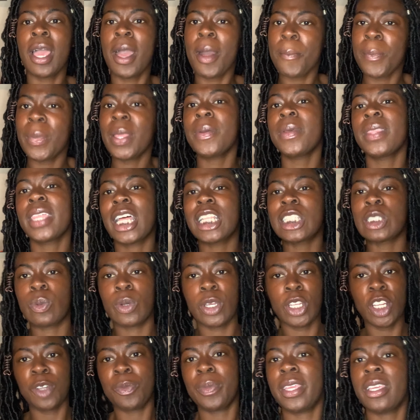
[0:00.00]
Maybe that's where
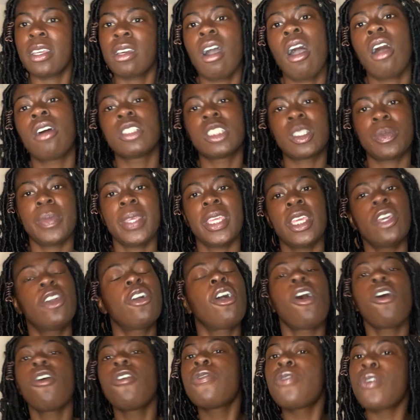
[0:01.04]
you're being called to be.
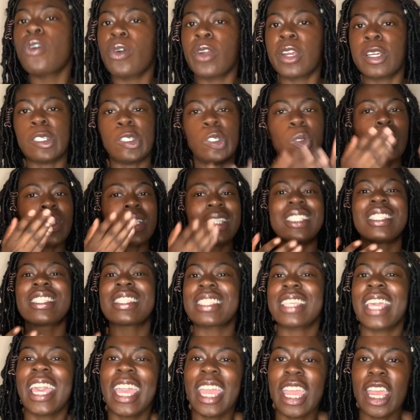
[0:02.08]
Go for it. Do it
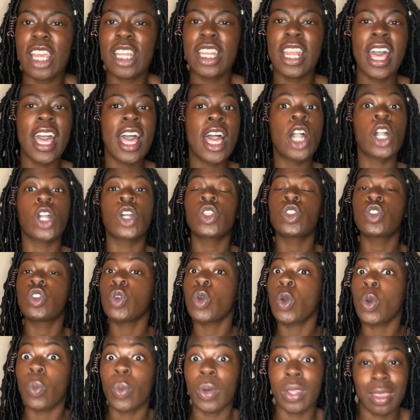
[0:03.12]
scared. Do
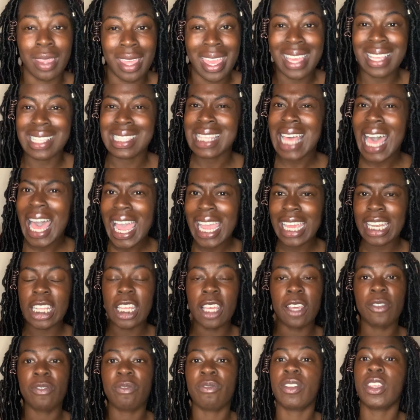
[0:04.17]
it with anxiety
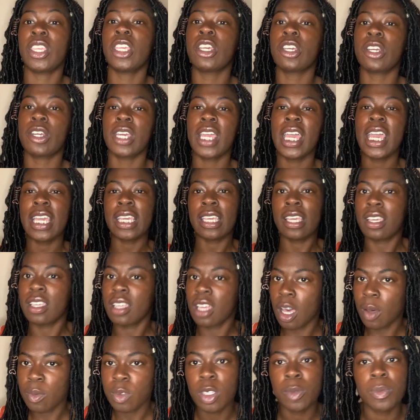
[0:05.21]
and fear. Get
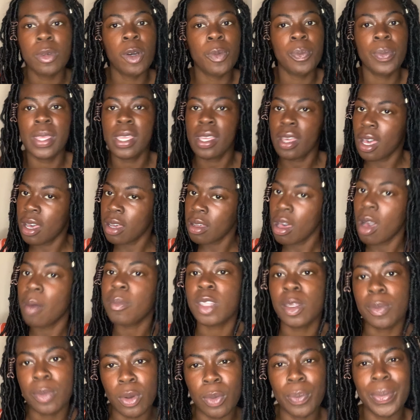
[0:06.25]
comfortable being
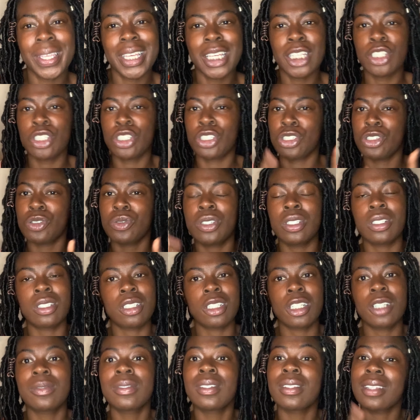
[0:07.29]
uncomfortable, because you
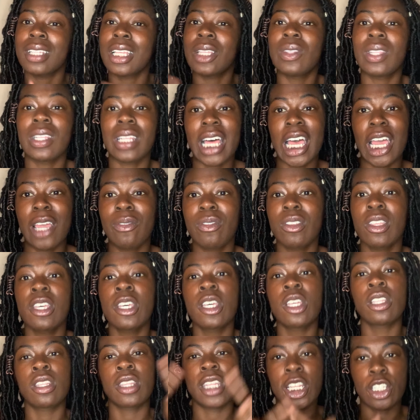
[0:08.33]
deserve to live the life
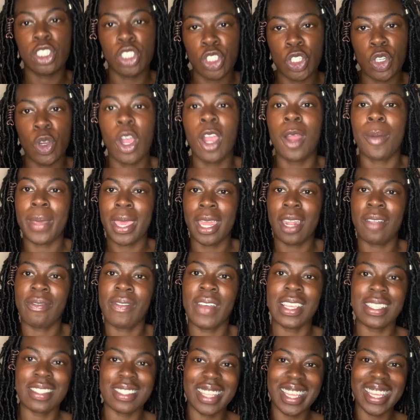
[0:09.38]
that you are
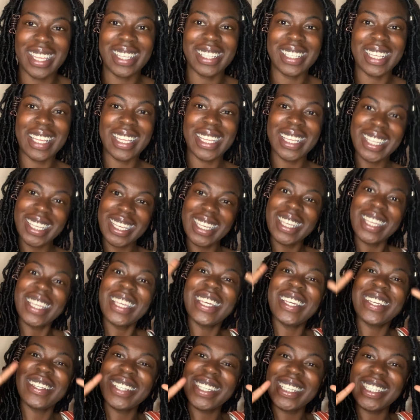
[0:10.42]
manifesting.
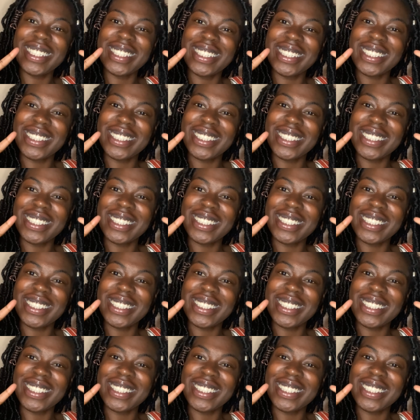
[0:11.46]
Peace.